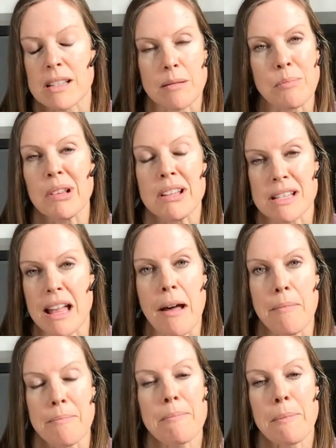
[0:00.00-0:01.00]
as simple as
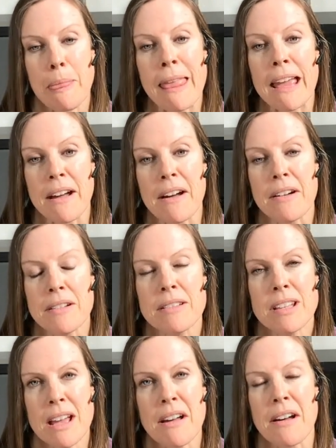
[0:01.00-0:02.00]
that. Yeah,
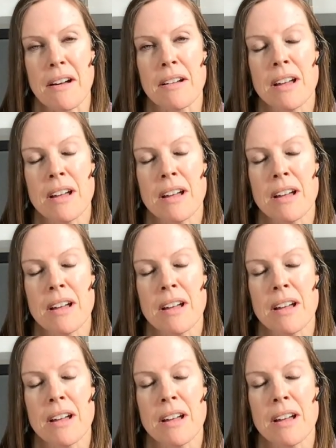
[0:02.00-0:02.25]
yeah.